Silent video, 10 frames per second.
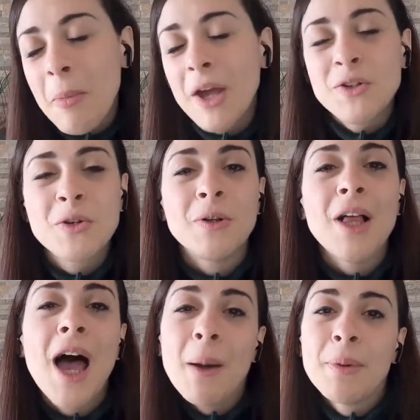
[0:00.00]
magical
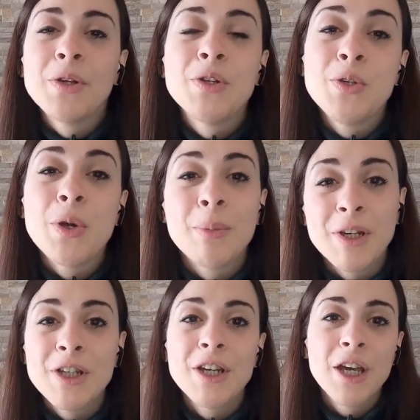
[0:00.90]
happened during my
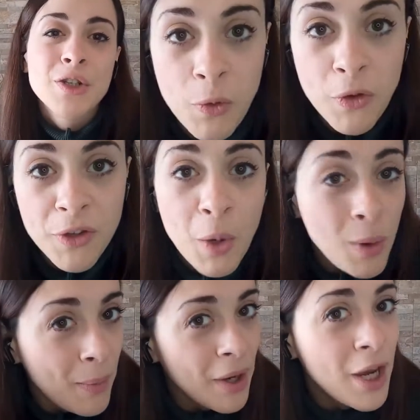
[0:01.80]
teenage. So stay
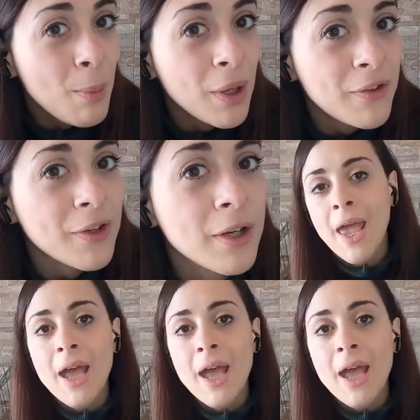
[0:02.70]
with me, keep listening.